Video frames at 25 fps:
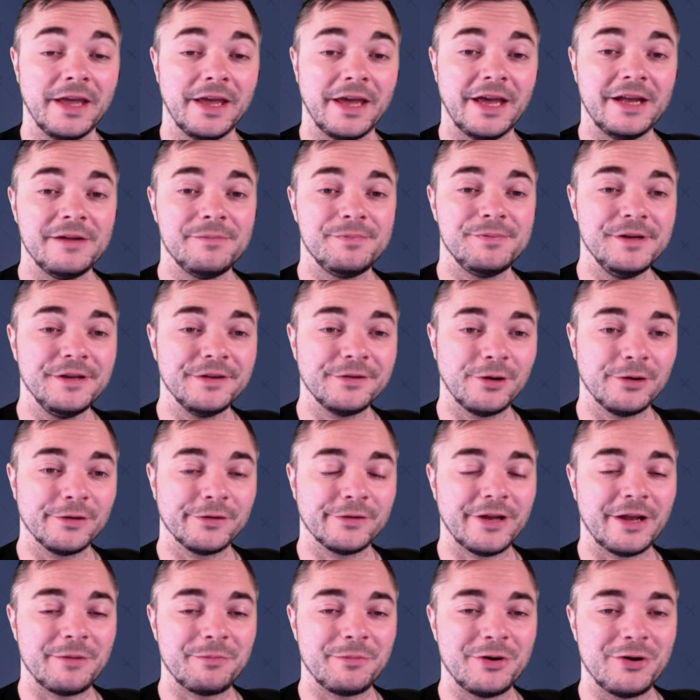And please
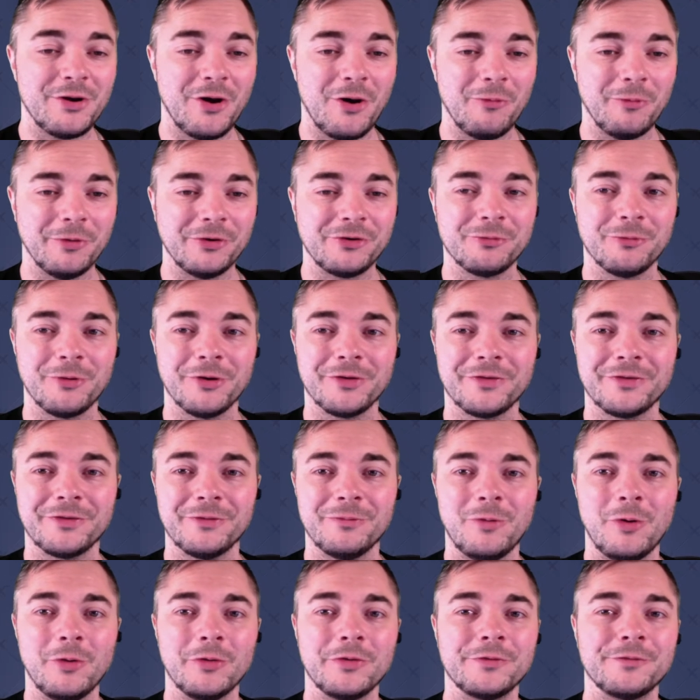also let me know which was the
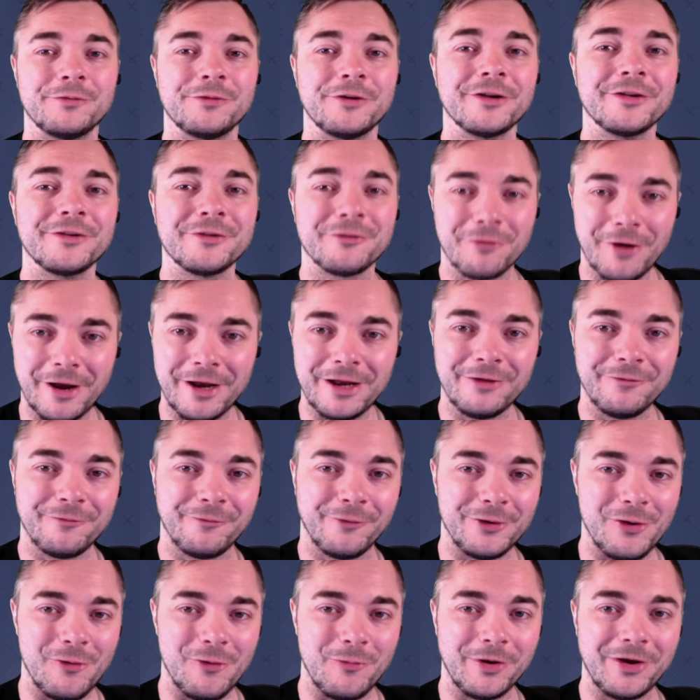most frustrating
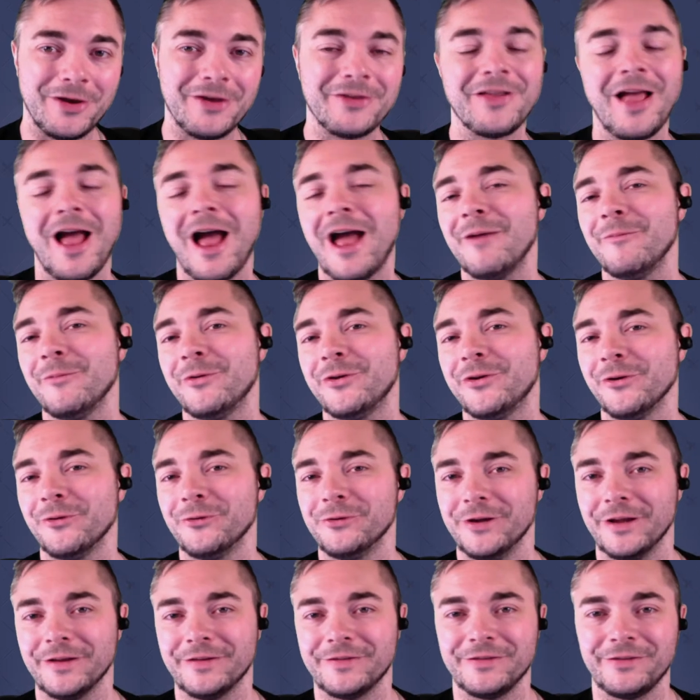for you, because I'm
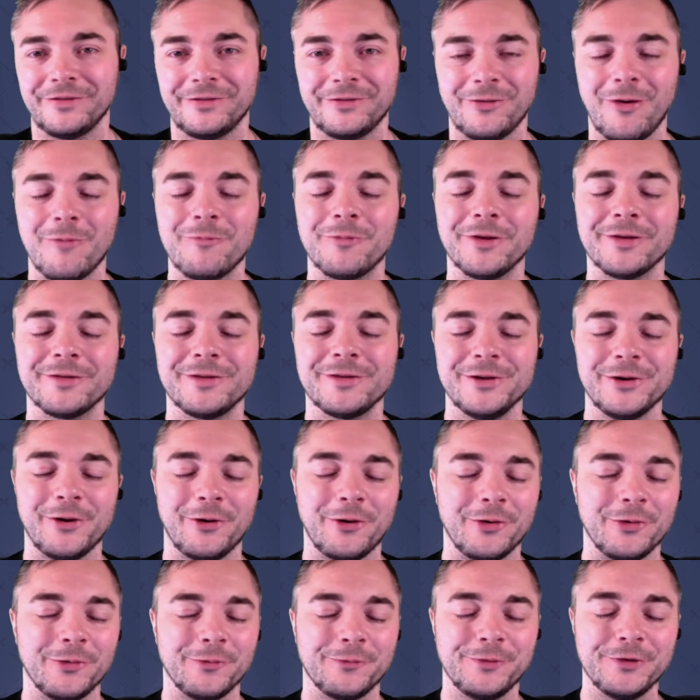curious. This is obviously not
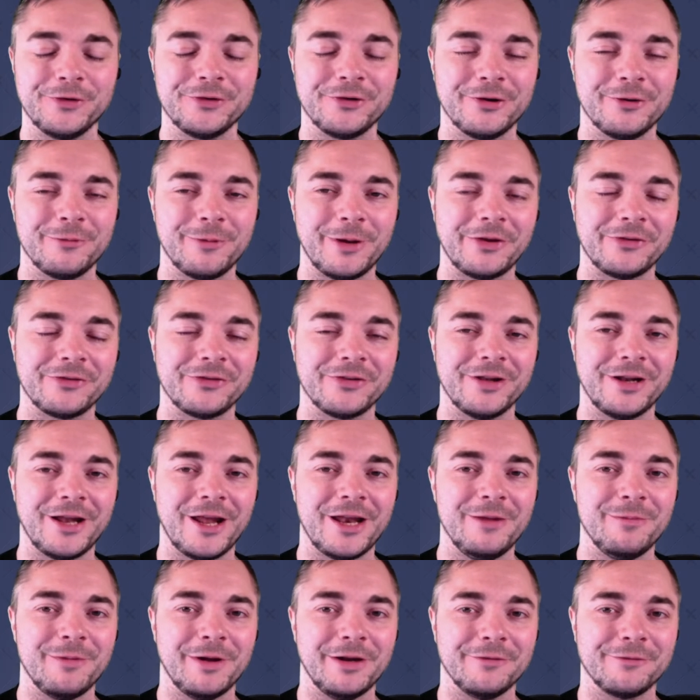an official question that
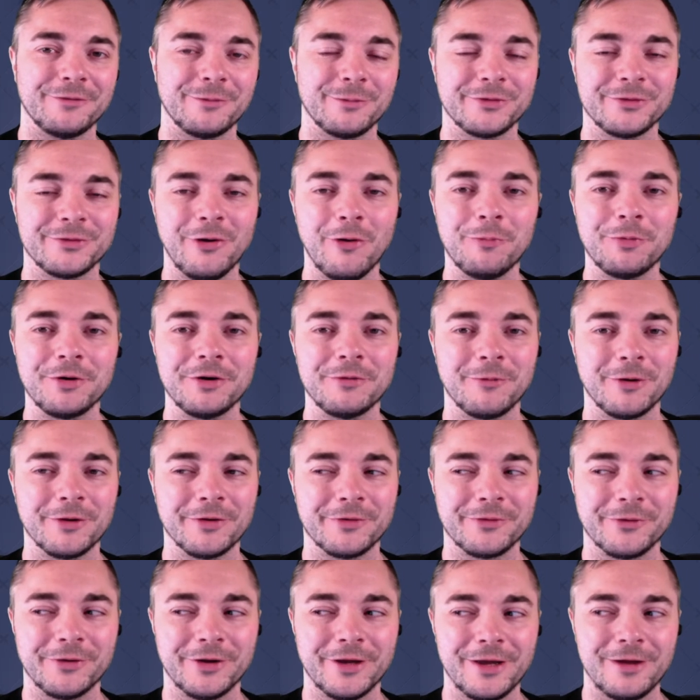anybody from Snowprint
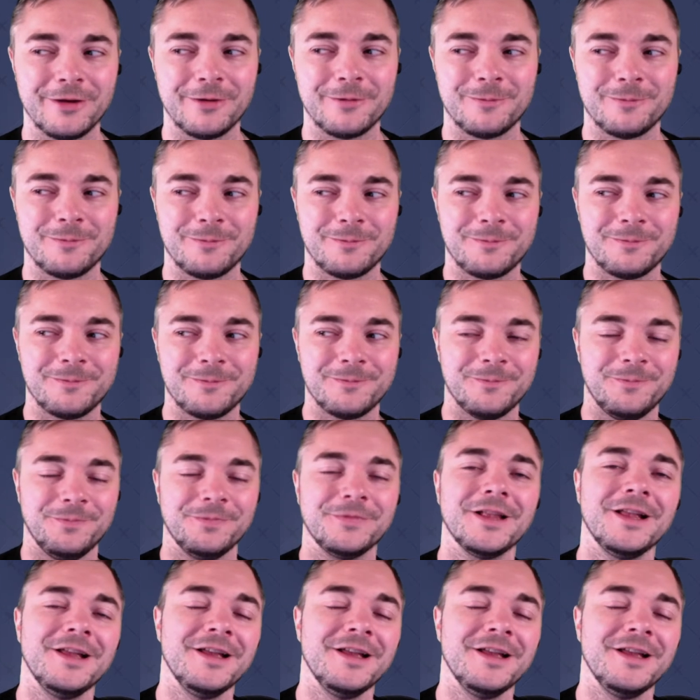wants to hear.